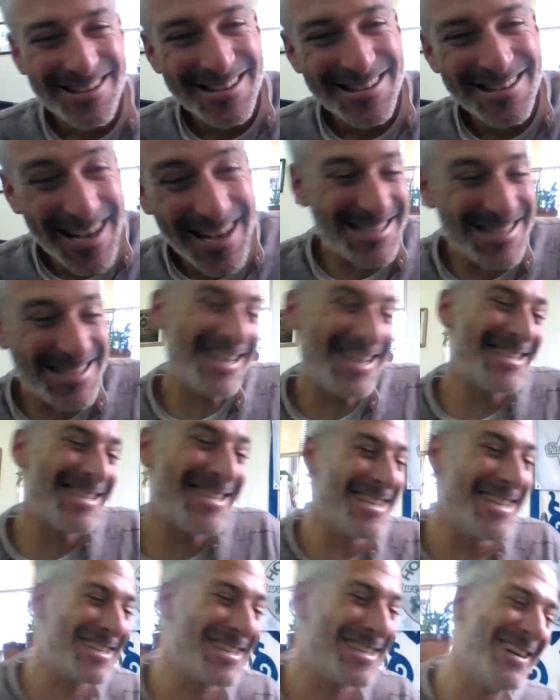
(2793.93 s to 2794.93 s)
Yes,
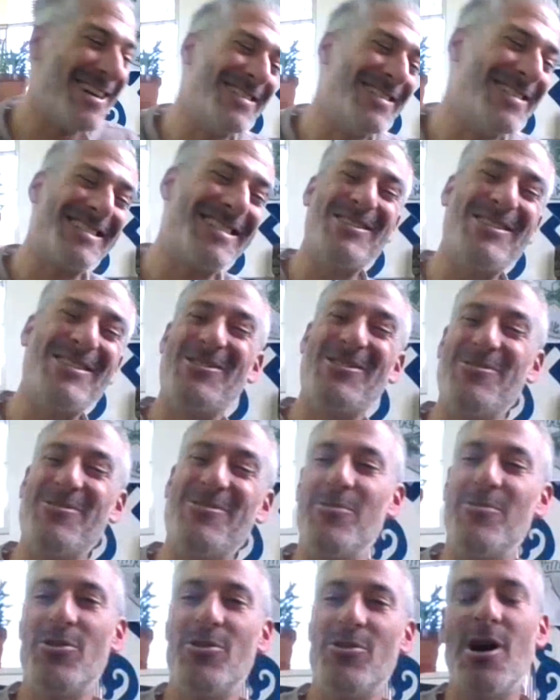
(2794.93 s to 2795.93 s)
discounts. So
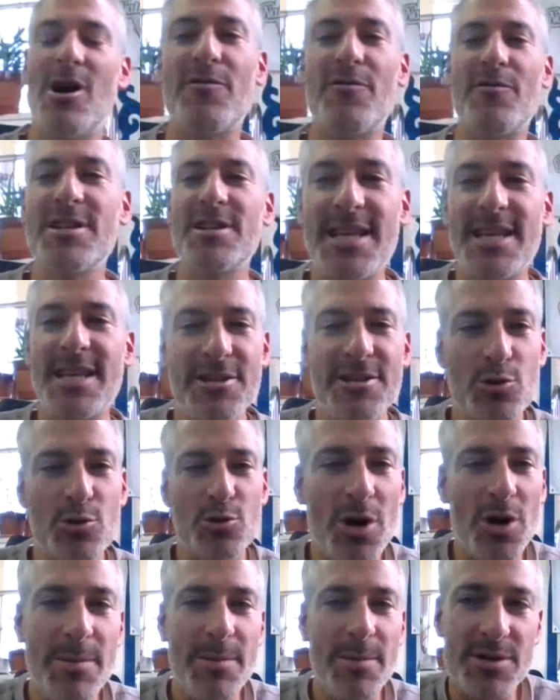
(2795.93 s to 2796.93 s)
we're offering 10 to
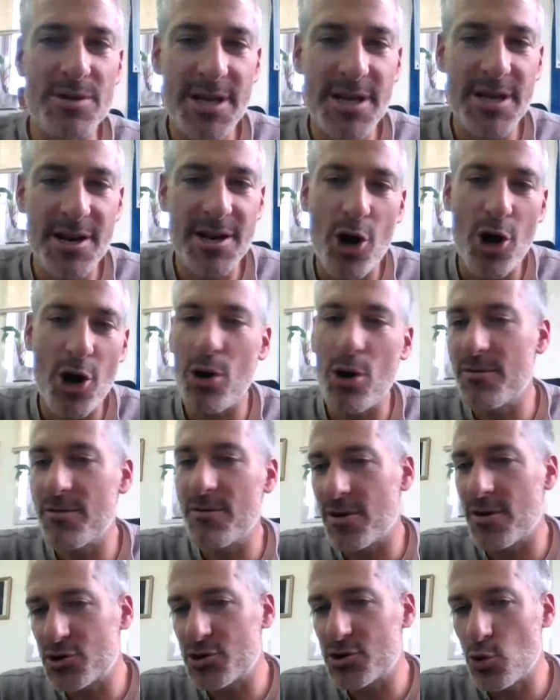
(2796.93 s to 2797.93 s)
20% on all of
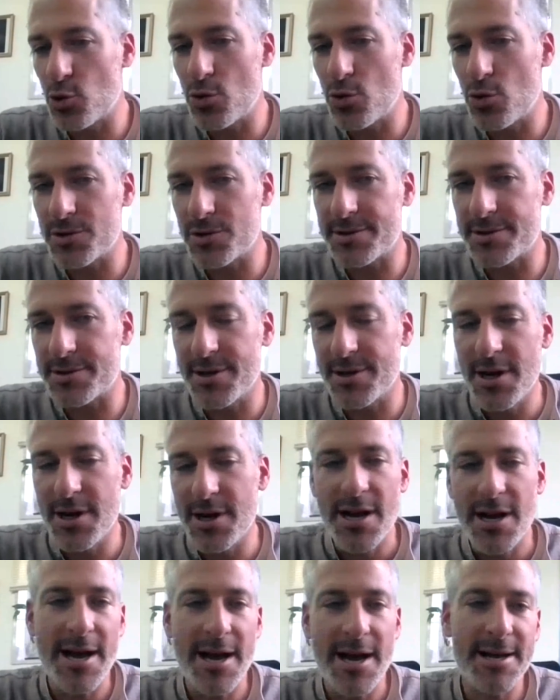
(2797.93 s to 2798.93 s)
our tours,
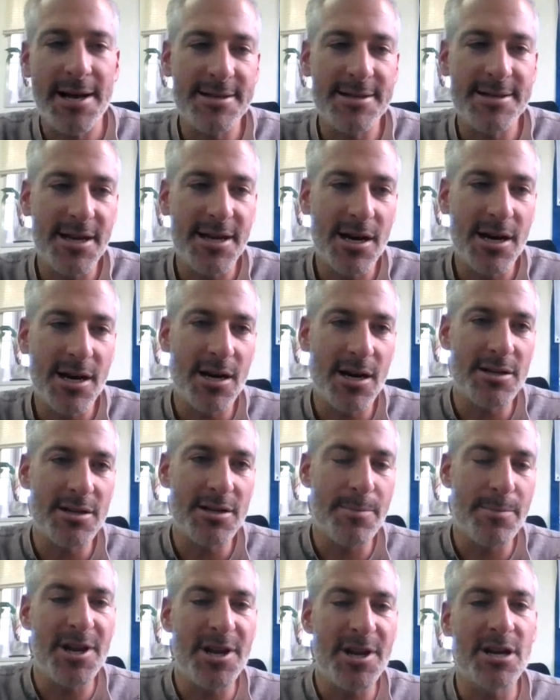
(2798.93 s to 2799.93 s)
and
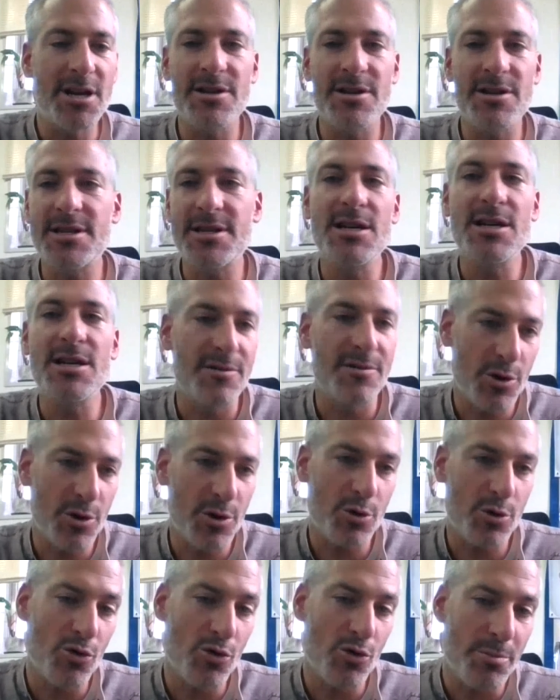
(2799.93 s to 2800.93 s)
depending on the size of your
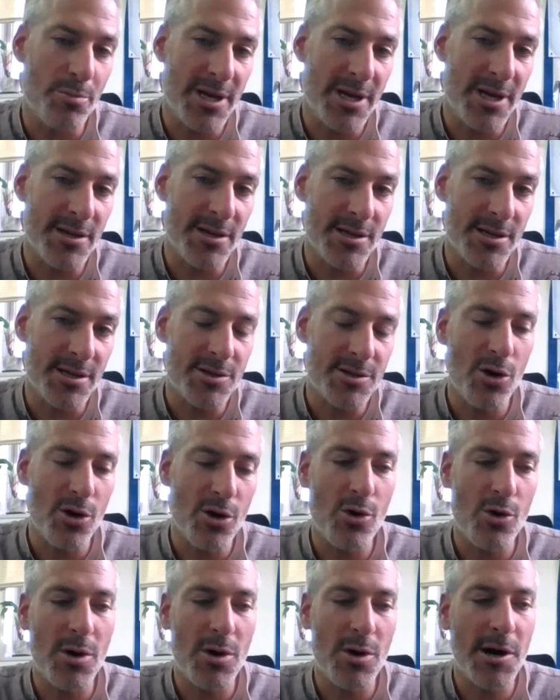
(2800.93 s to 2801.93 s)
group mainly.
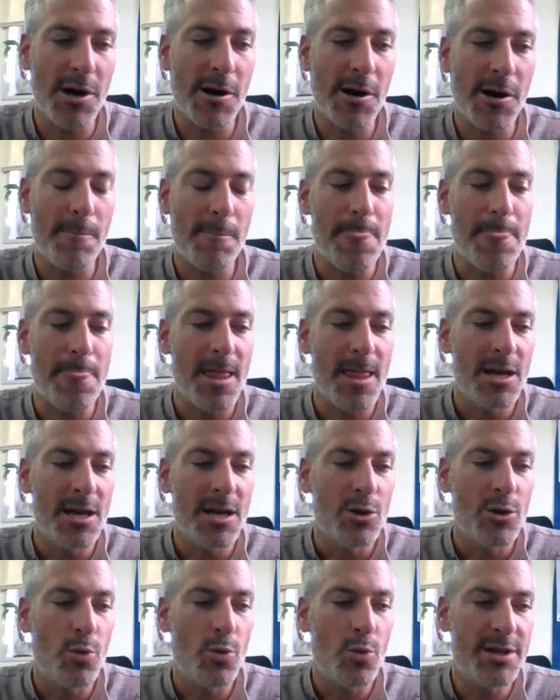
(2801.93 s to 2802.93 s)
So
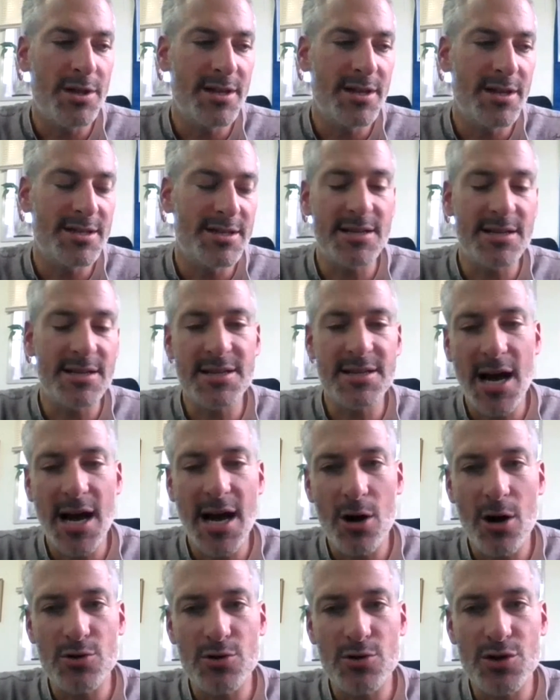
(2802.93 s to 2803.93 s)
with this
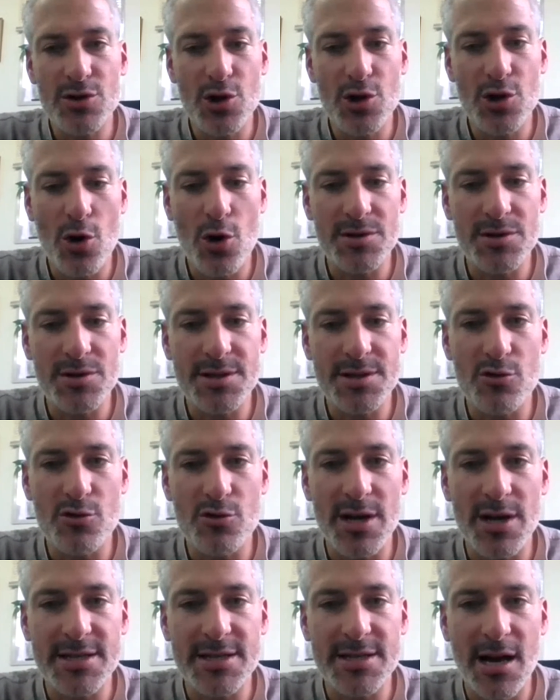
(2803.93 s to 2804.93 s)
discount, it's a
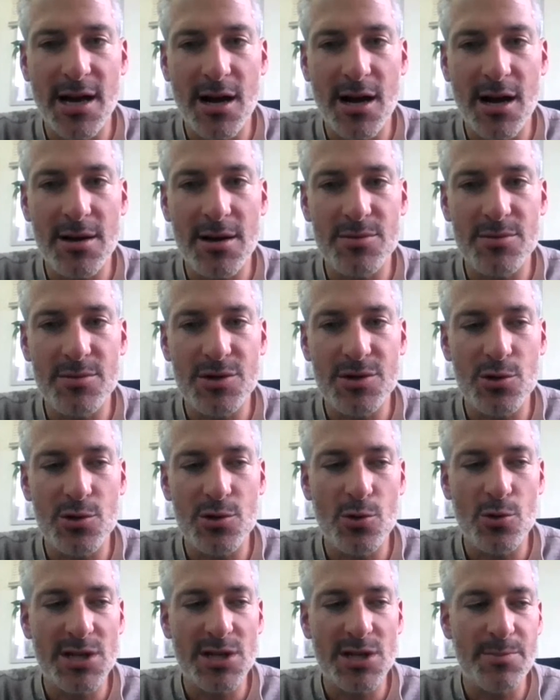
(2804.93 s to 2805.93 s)
great time
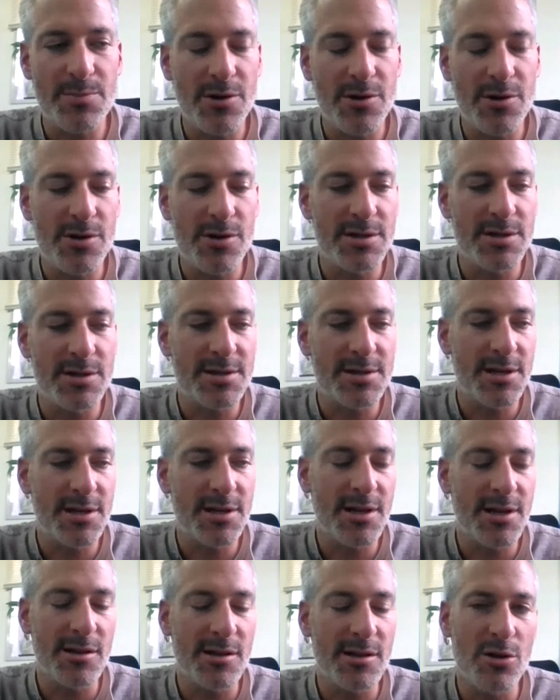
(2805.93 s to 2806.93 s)
to experience
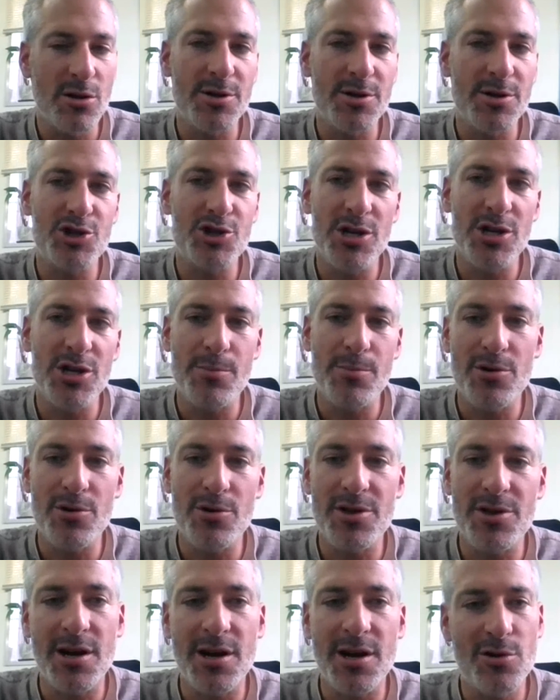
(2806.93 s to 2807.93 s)
it a little bit cheaper
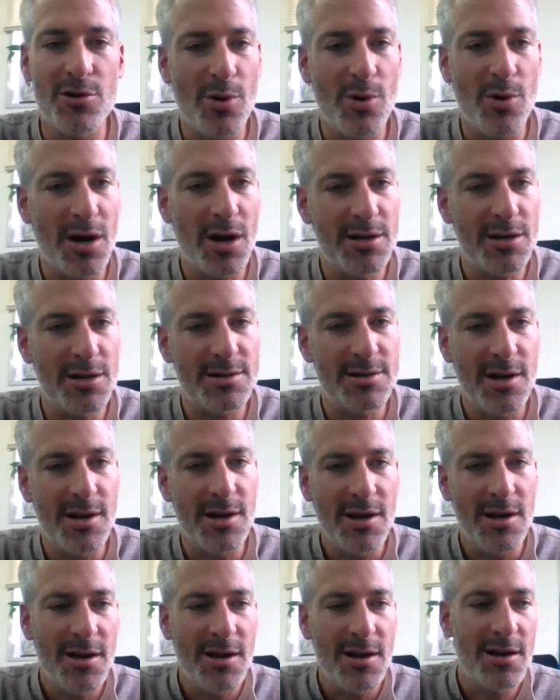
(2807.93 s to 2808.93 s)
than otherwise.
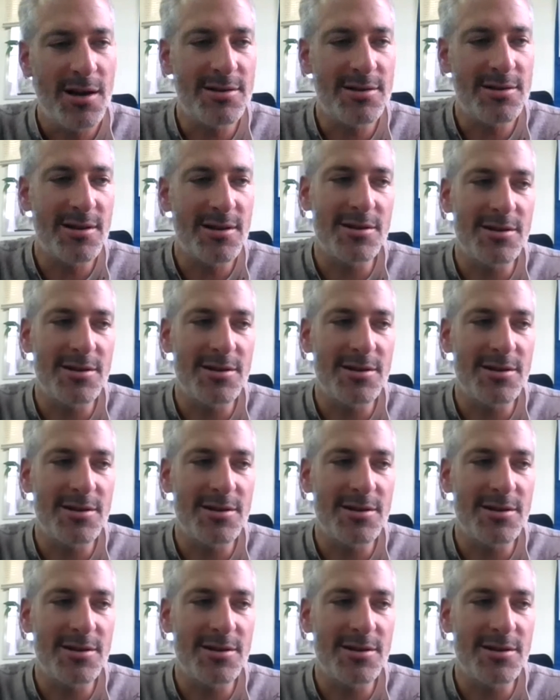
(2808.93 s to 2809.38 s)
And